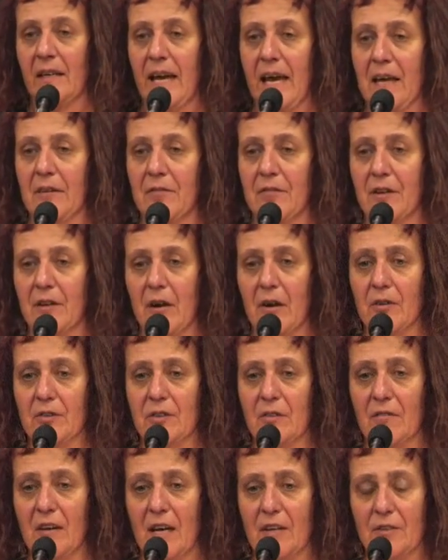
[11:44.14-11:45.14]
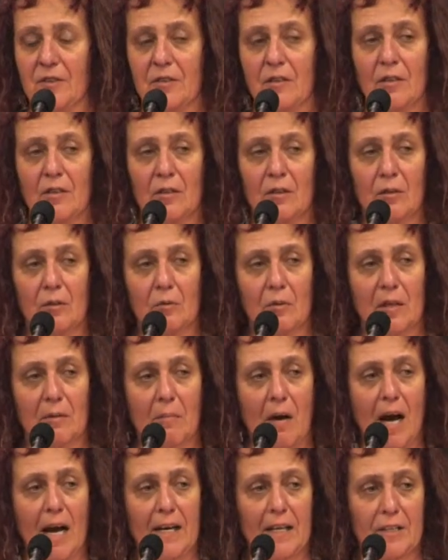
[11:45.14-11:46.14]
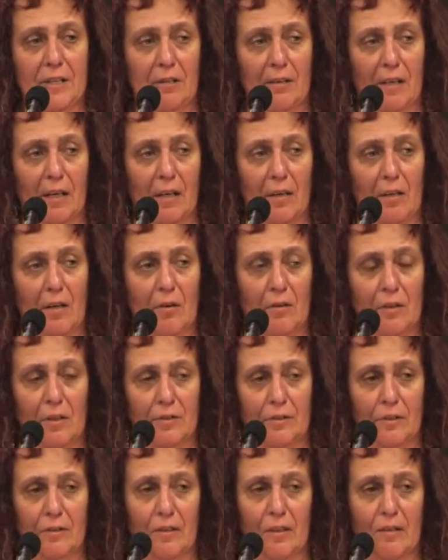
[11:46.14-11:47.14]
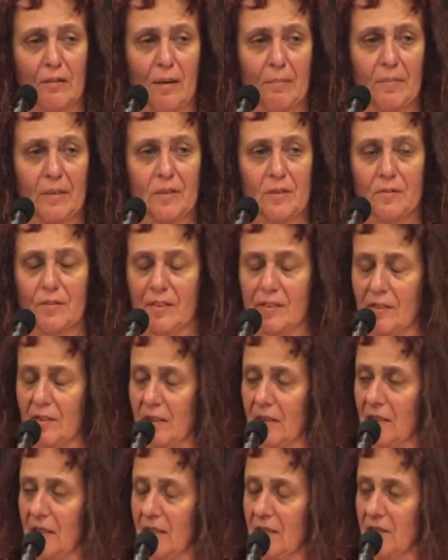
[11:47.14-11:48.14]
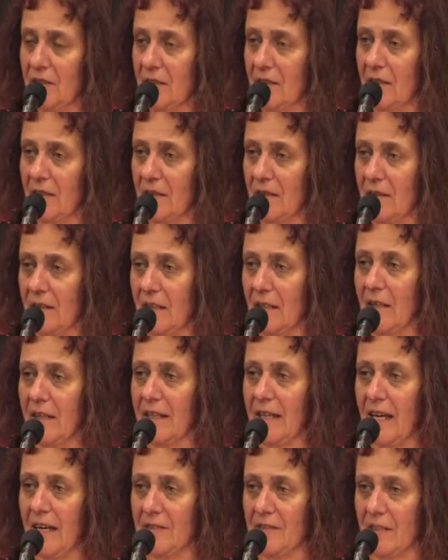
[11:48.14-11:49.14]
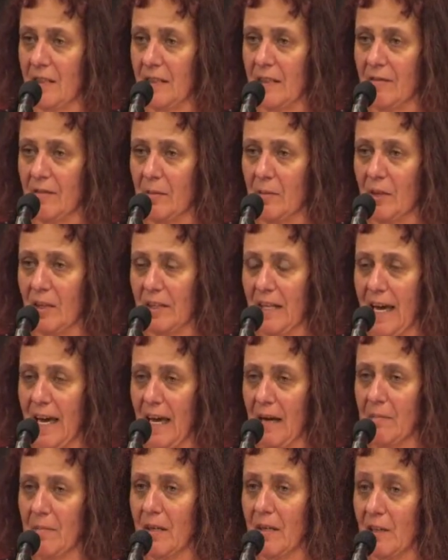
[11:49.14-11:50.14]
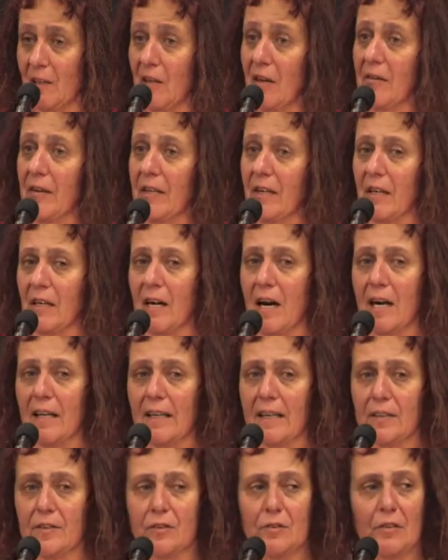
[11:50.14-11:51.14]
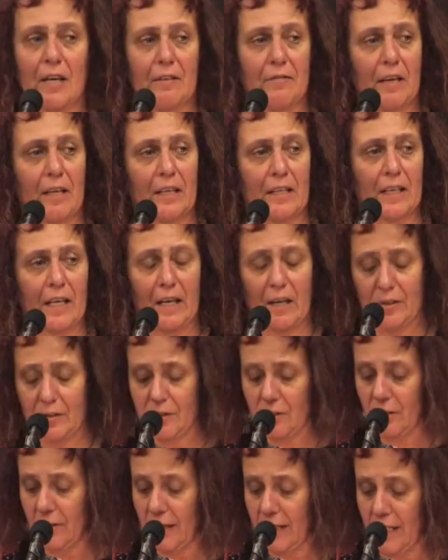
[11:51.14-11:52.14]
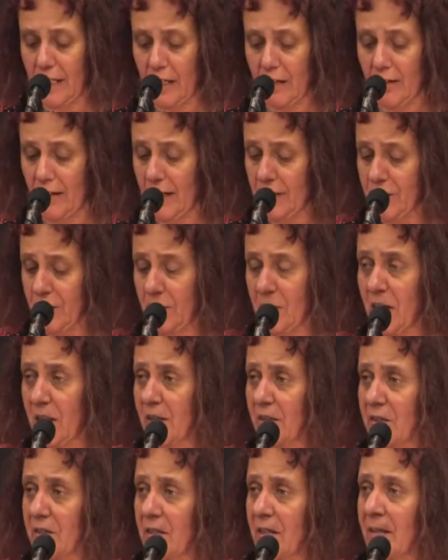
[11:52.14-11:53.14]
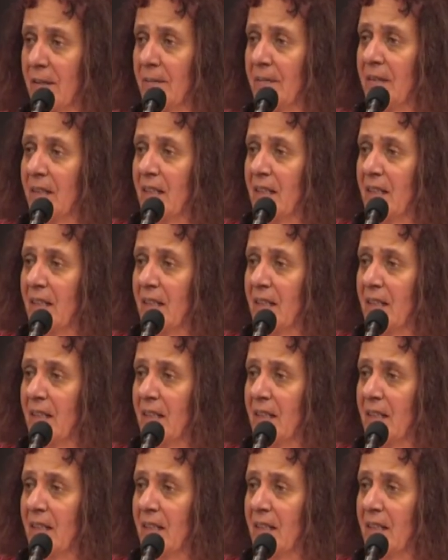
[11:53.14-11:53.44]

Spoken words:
And for those of us who were monitoring our local nuclear weapons facilities, in our case, the Livermore Lab, along with our colleagues, Tri-Valley Cares, who are here, and some others,